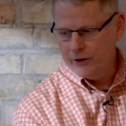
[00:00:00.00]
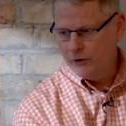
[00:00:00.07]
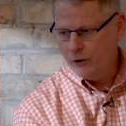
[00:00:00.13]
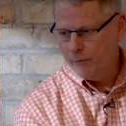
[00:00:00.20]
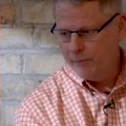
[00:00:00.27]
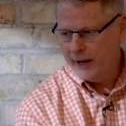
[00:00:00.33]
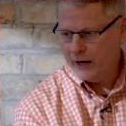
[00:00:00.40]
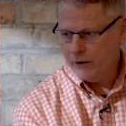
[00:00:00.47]
can
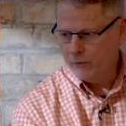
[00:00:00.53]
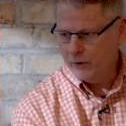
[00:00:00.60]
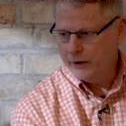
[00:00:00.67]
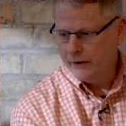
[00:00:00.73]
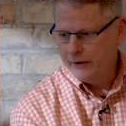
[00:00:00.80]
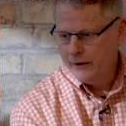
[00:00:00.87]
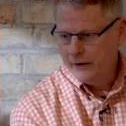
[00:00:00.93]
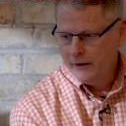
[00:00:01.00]
go back
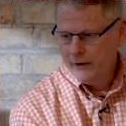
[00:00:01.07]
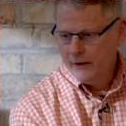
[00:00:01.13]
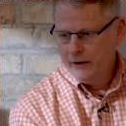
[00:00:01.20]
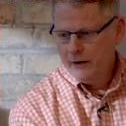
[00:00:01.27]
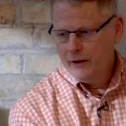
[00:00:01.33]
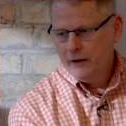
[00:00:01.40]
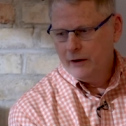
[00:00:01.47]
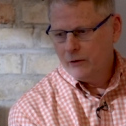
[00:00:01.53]
one,
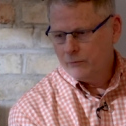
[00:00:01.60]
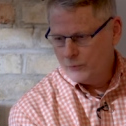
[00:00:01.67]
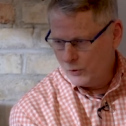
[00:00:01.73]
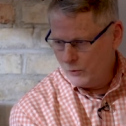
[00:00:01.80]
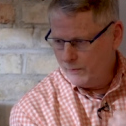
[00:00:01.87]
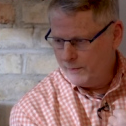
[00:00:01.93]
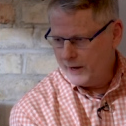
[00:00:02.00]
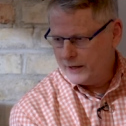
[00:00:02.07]

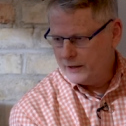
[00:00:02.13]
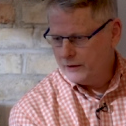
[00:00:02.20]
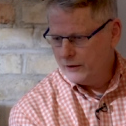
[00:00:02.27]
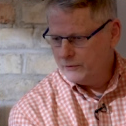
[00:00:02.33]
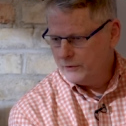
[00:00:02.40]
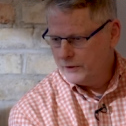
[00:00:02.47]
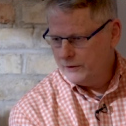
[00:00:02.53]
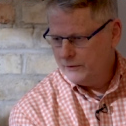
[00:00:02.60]
go back
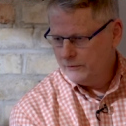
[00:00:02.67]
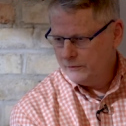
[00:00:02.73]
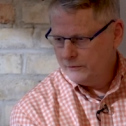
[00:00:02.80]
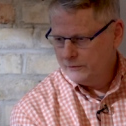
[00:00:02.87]
another one.